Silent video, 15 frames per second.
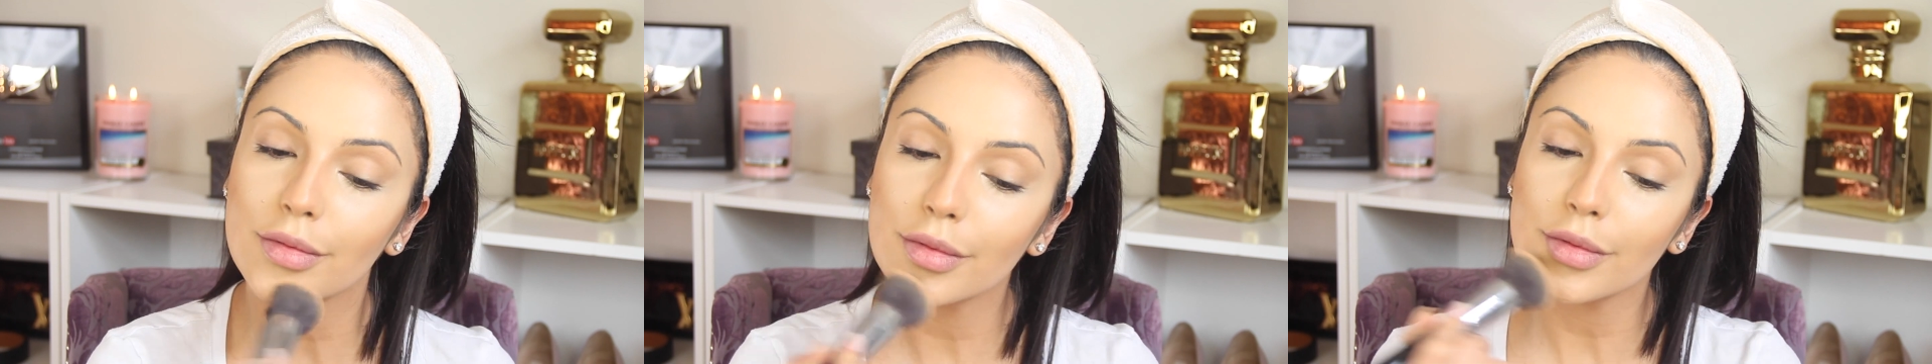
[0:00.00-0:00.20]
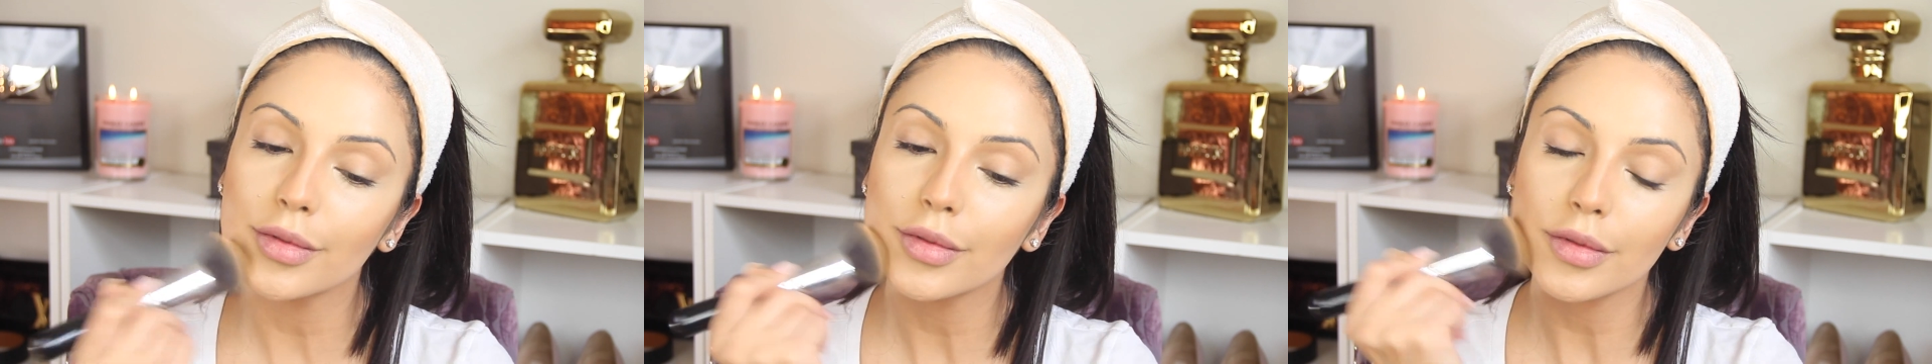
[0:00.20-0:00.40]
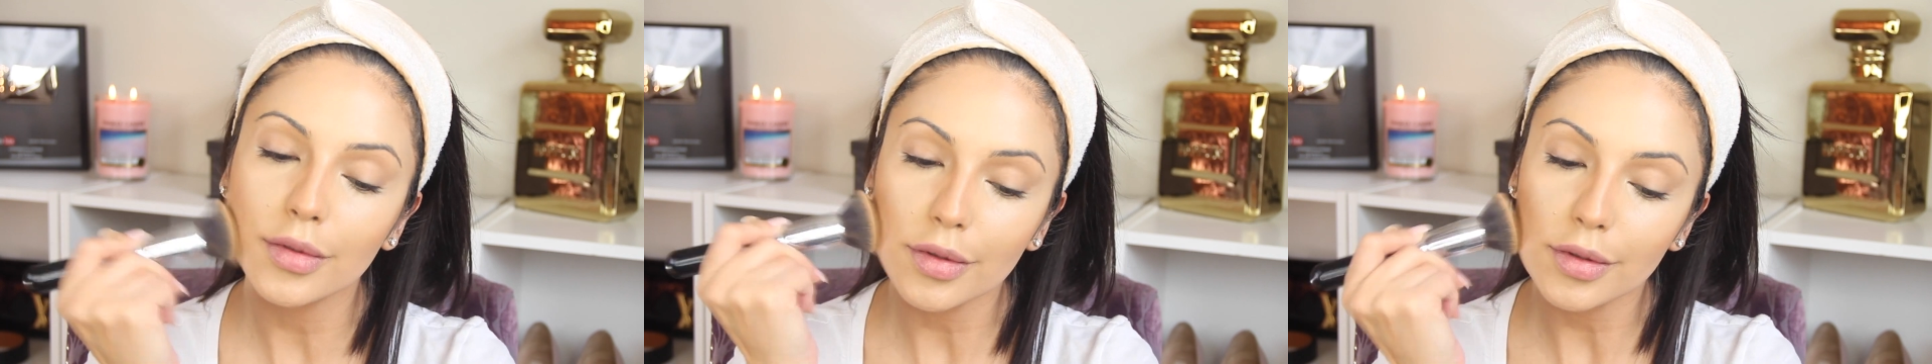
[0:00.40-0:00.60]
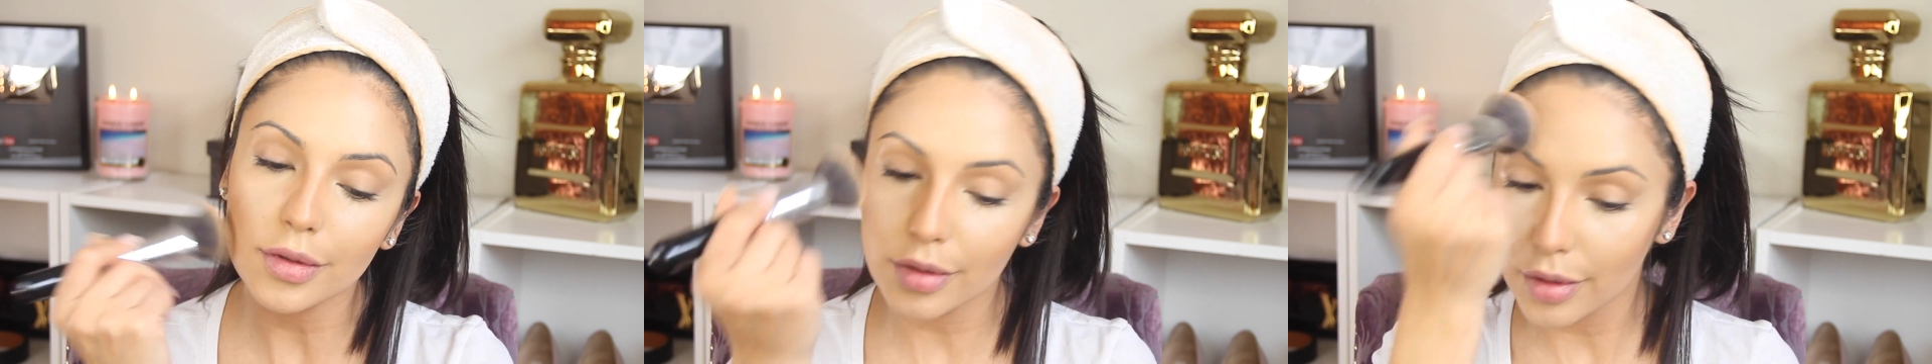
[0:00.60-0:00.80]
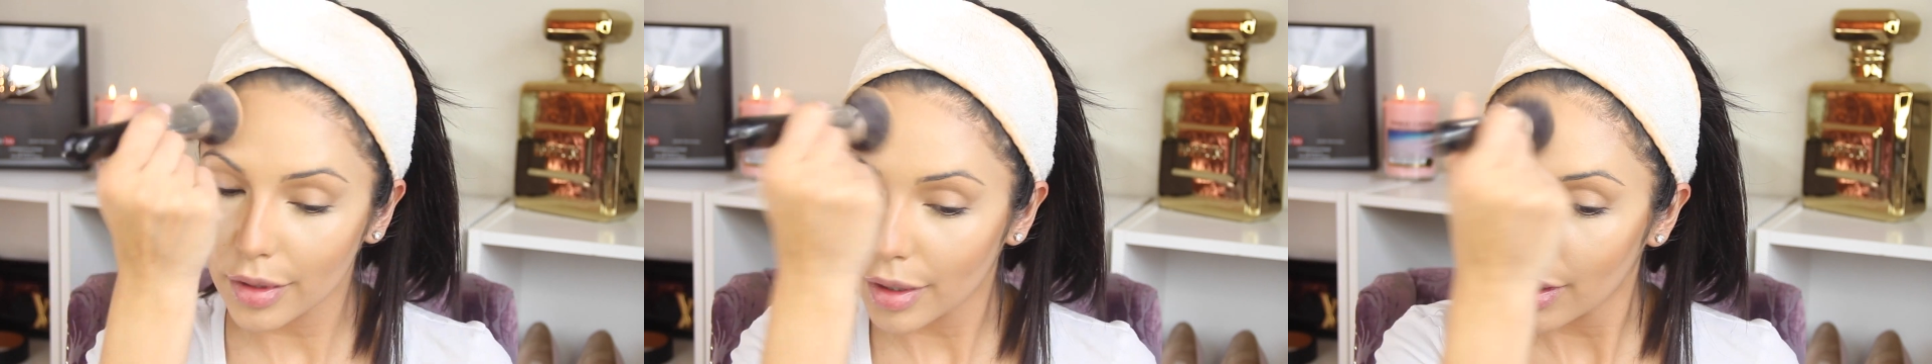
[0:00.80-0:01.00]
I'm gonna be
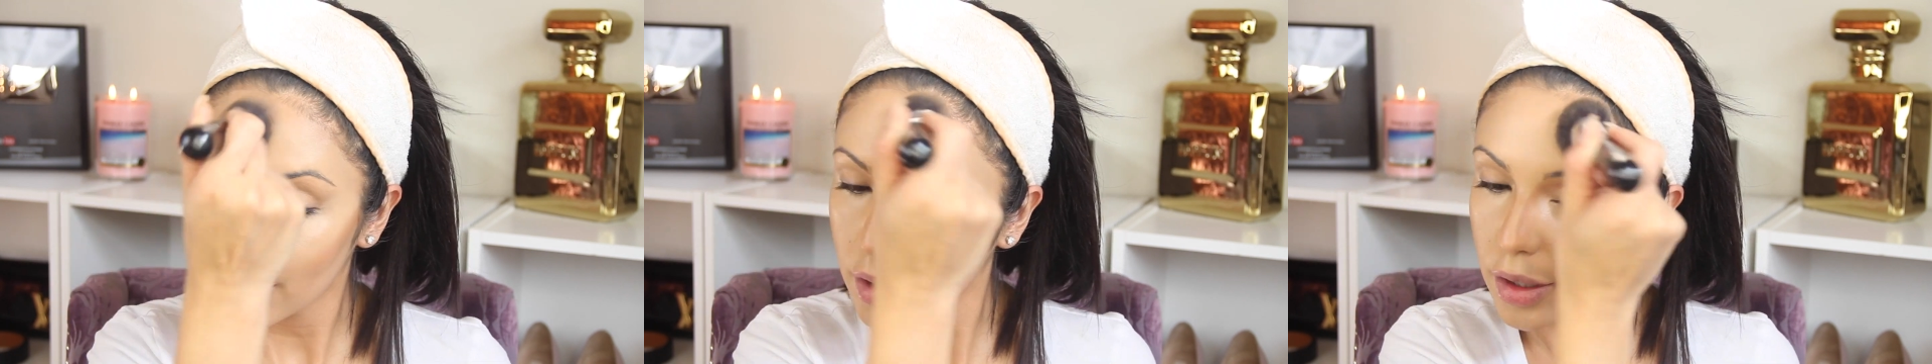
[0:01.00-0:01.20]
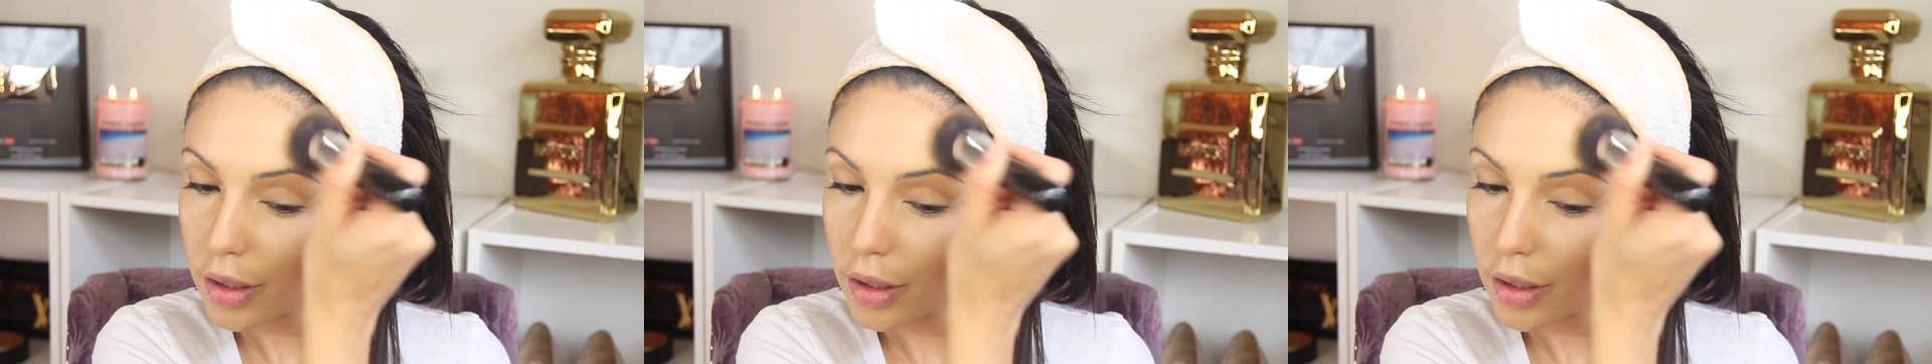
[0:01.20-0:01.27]
blending